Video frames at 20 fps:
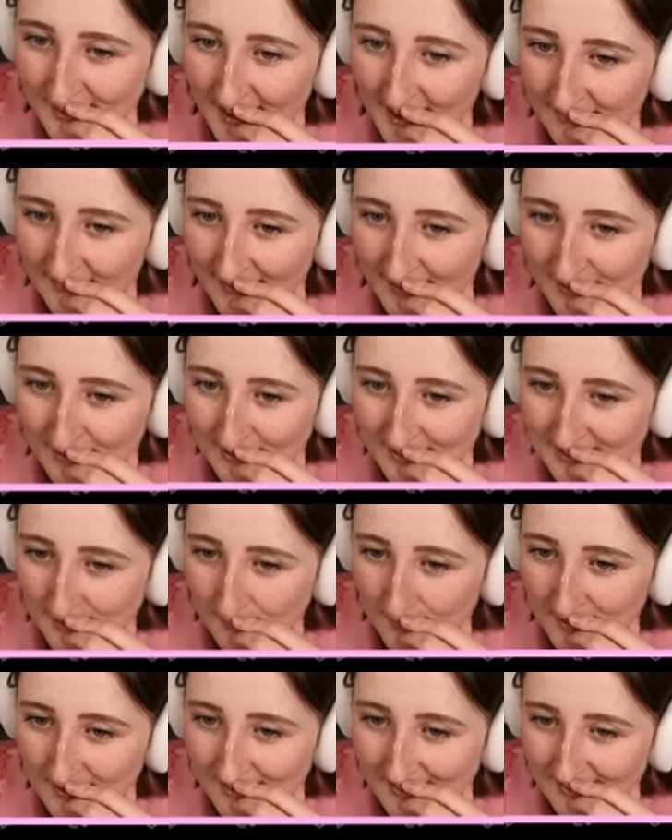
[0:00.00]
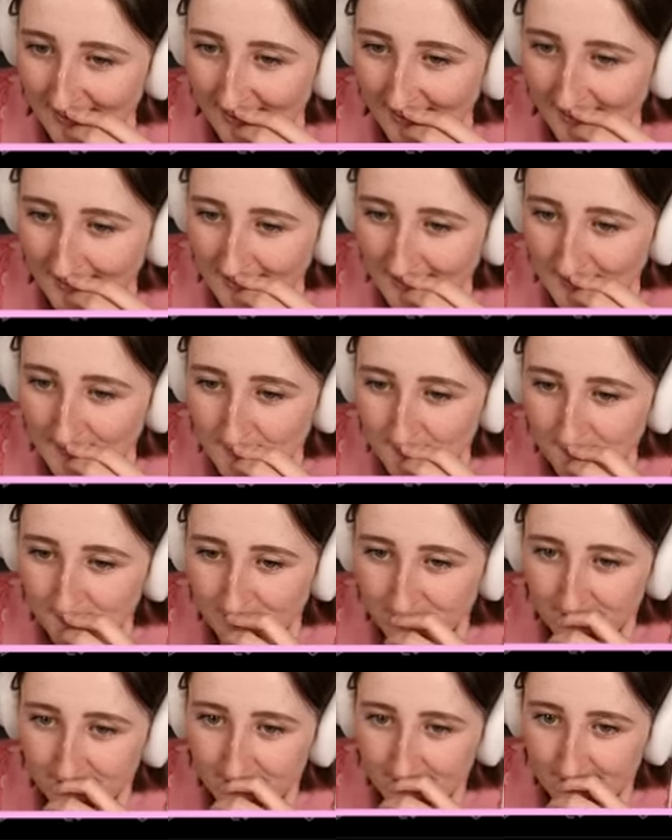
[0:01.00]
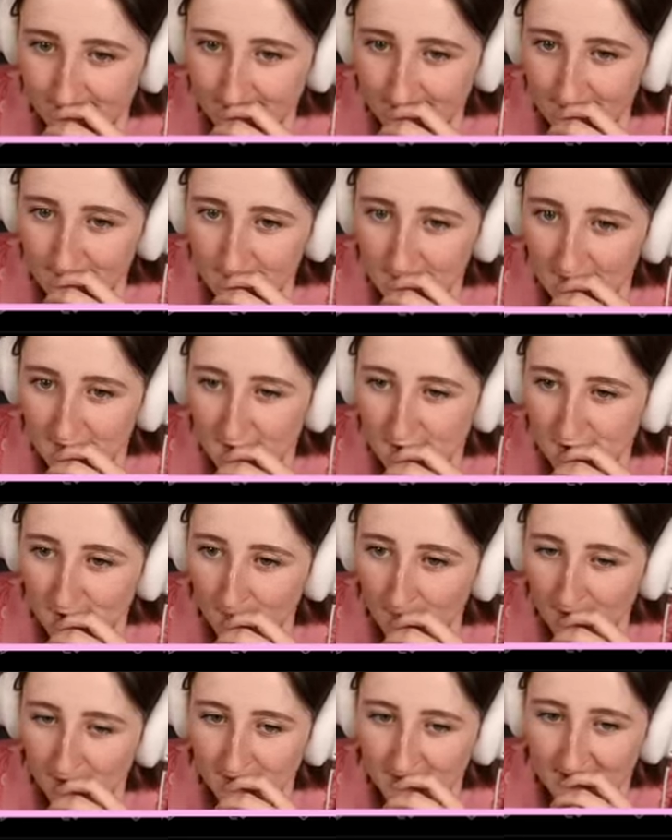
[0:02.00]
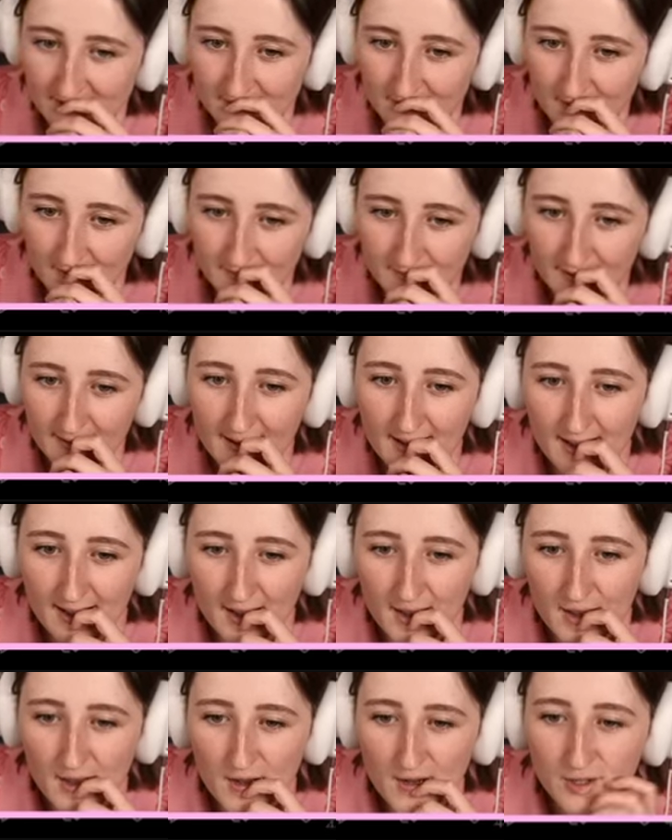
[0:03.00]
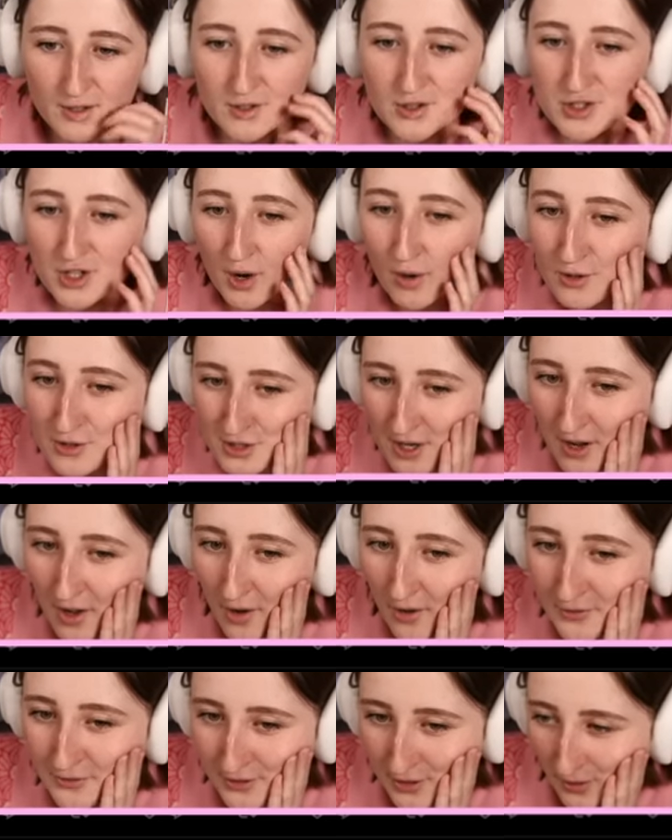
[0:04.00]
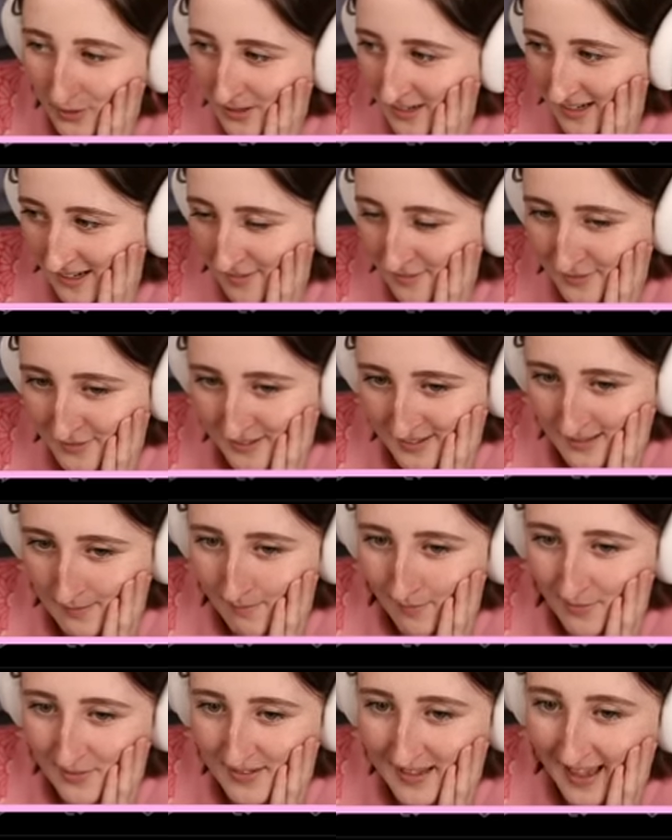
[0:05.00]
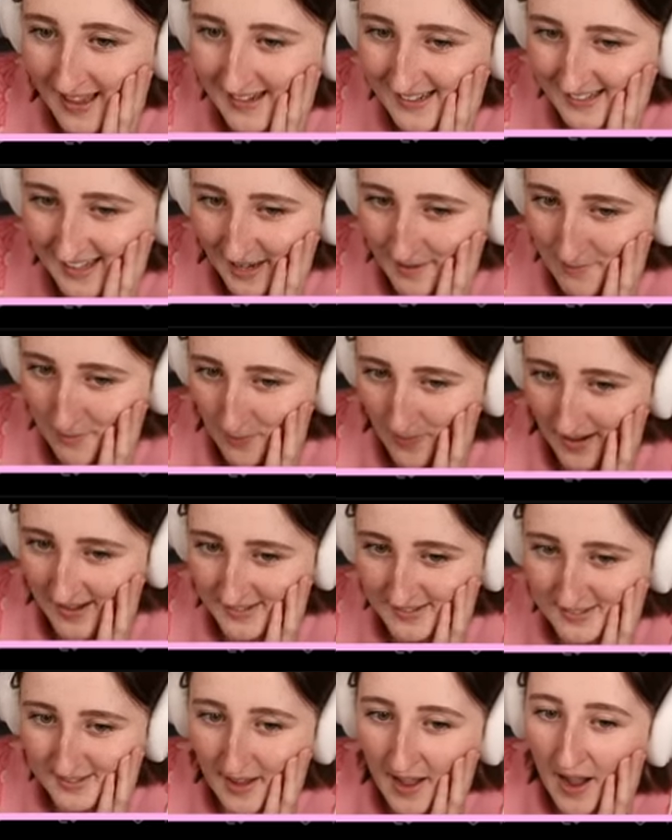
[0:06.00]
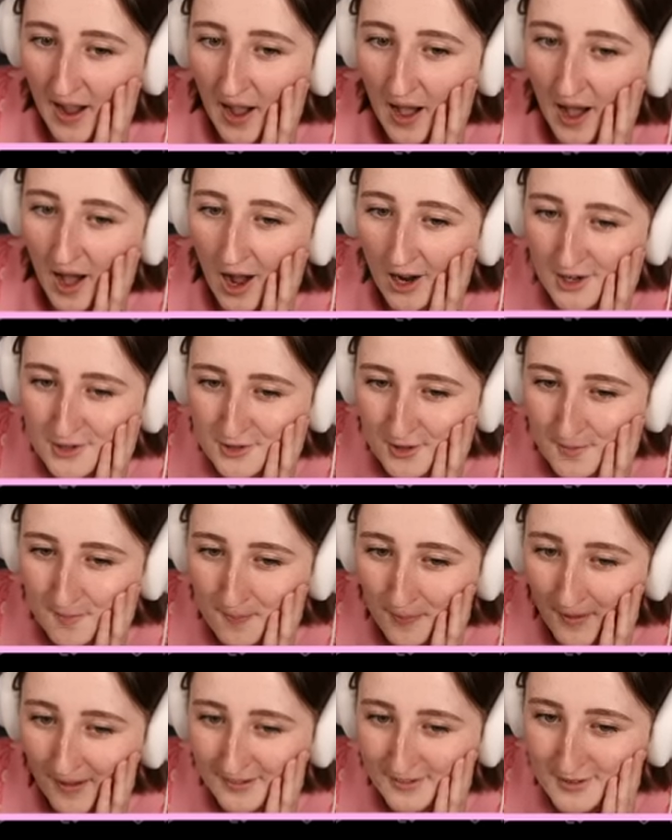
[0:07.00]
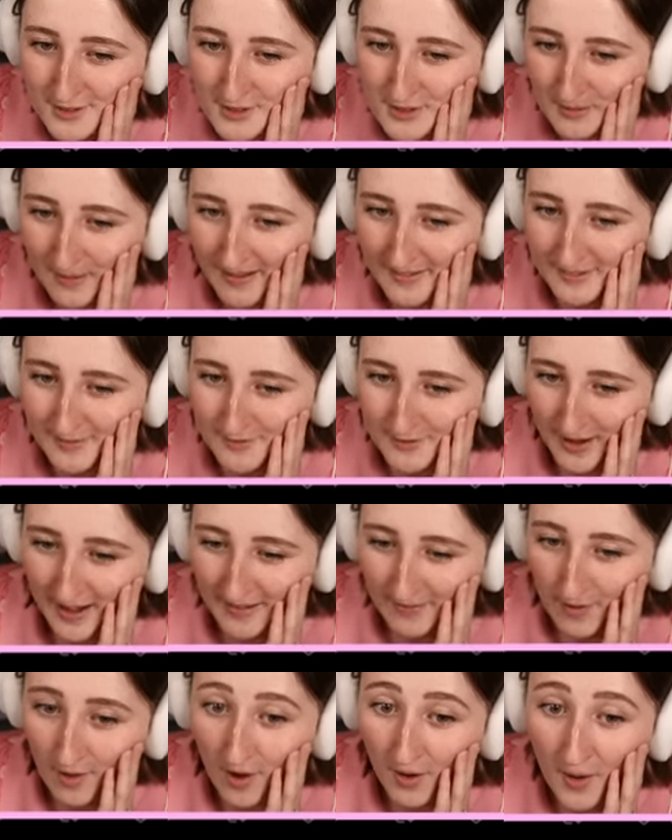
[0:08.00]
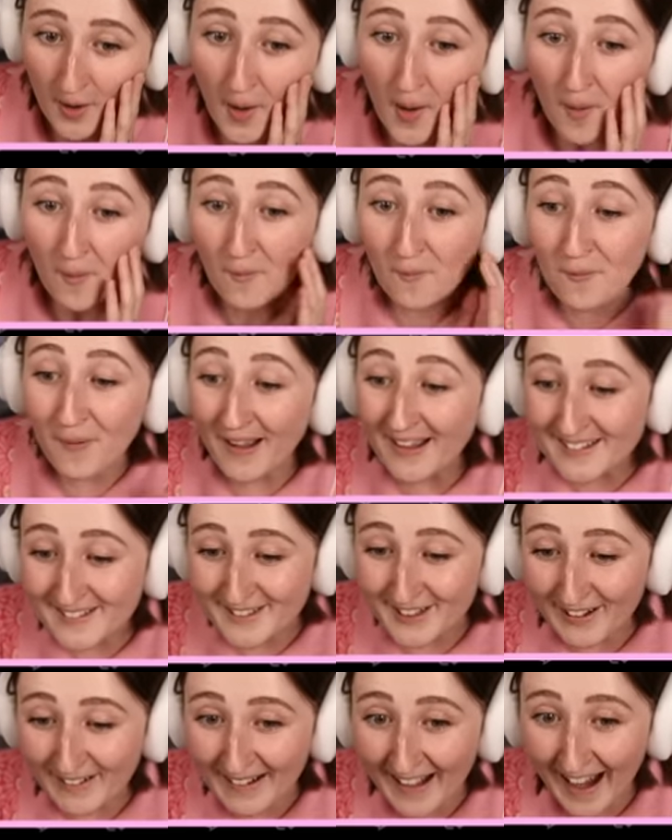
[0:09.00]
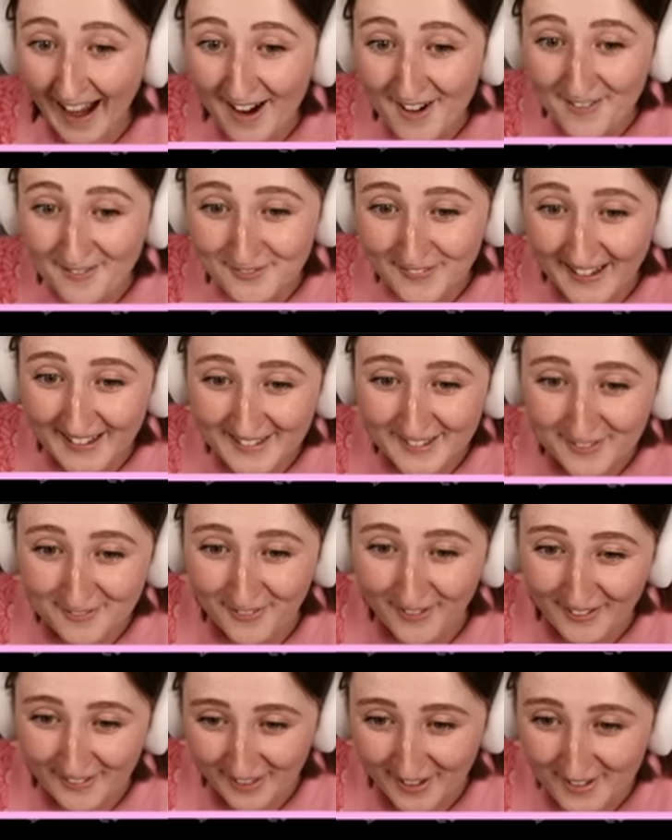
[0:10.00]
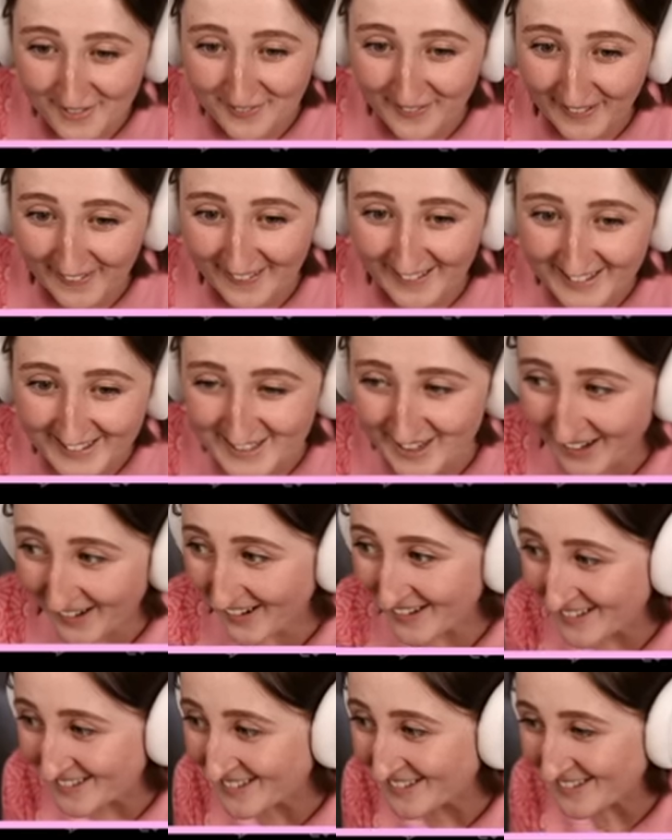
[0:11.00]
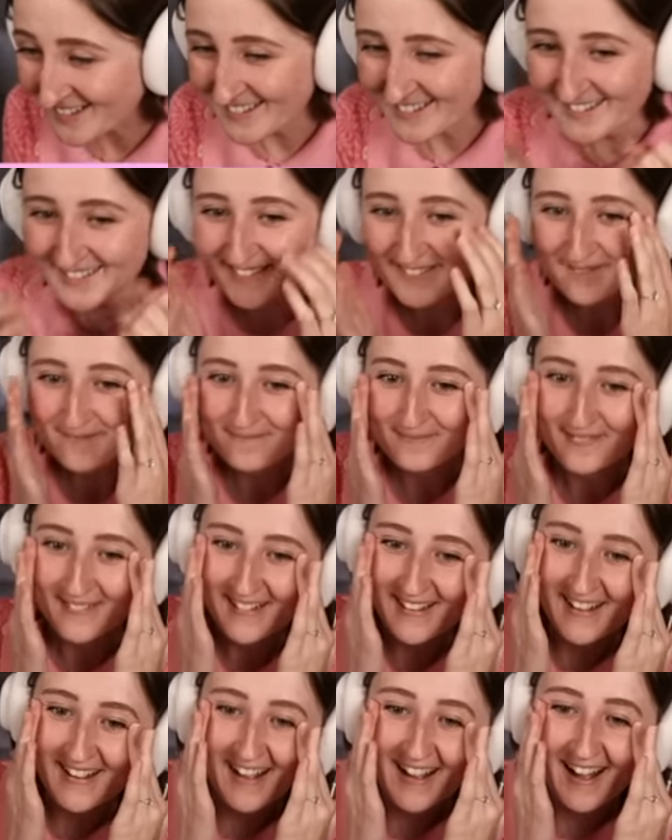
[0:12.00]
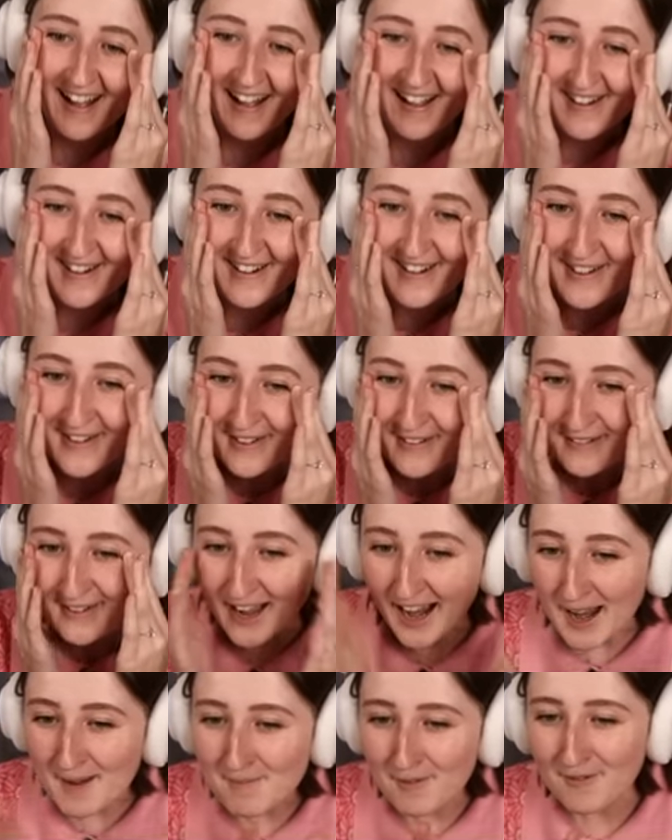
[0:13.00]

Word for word: like, you see some of these things? There's some little teasers. Joja alternatives to some of the endgame quests, a hundred plus new lines of dialogue, winter outfits for the villagers, a new type of